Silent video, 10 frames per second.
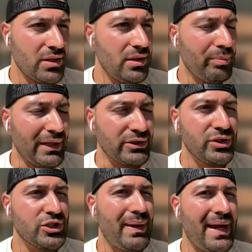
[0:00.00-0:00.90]
about
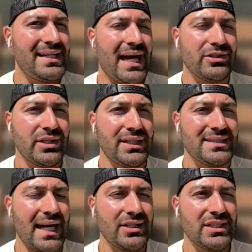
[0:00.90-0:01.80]
to expand down to the
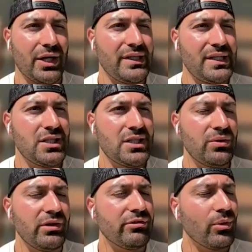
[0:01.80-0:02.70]
entire Southeast,
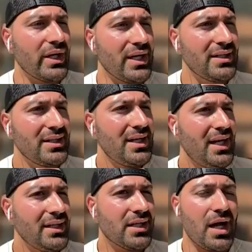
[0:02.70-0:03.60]
including Florida,
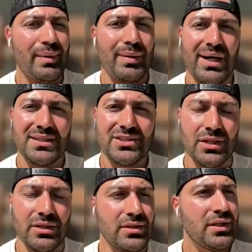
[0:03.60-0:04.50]
in the coming months.
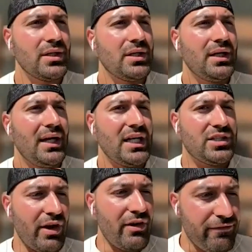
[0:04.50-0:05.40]
So it's
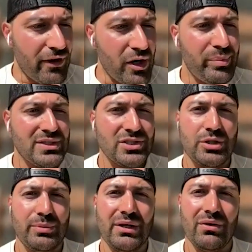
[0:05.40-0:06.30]
a very fun business
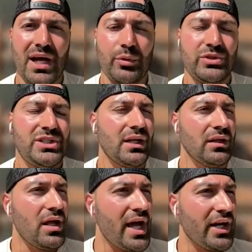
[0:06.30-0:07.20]
to be around. We see a
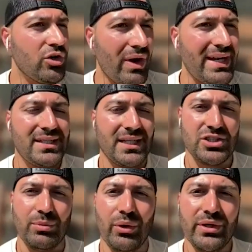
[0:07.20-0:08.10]
lot of great
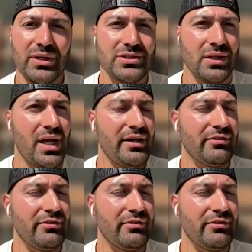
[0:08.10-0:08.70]
ooh,